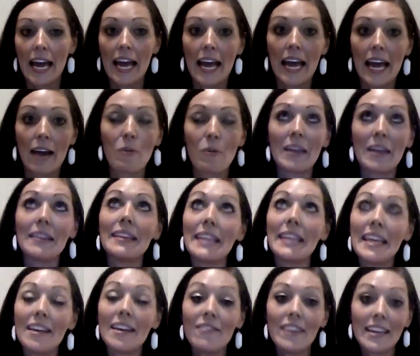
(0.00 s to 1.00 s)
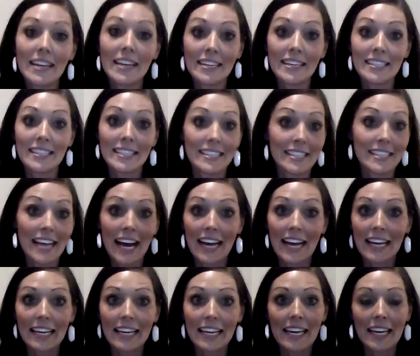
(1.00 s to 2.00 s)
We live in a
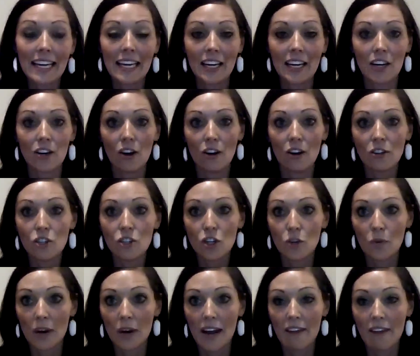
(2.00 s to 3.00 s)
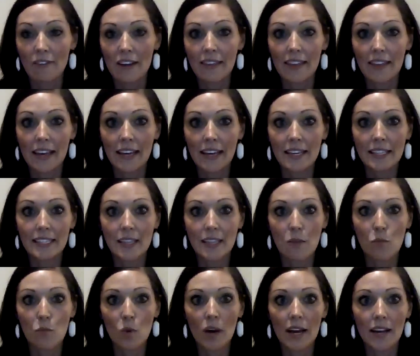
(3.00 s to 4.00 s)
society and a culture where everything is
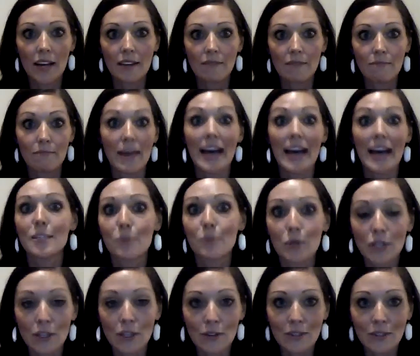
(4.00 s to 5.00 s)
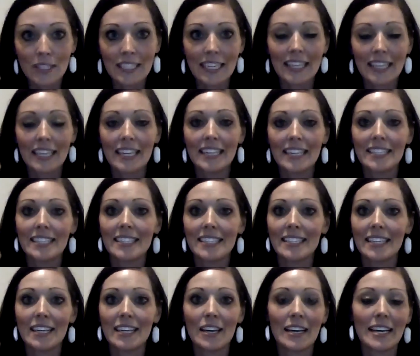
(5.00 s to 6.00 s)
somewhat mass produced and
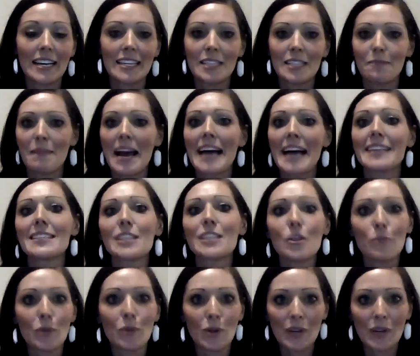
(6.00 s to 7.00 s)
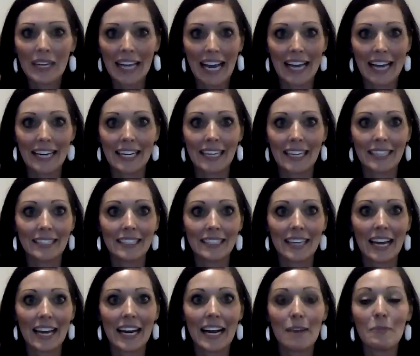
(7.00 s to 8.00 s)
it's mass communicated.
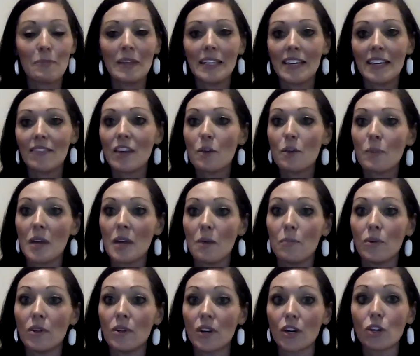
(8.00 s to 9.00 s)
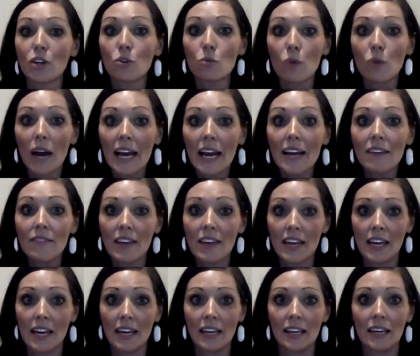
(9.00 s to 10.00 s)
And I believe that people are
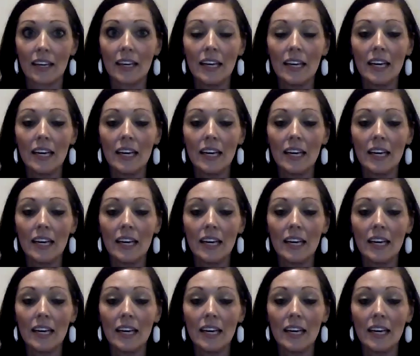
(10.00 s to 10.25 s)
craving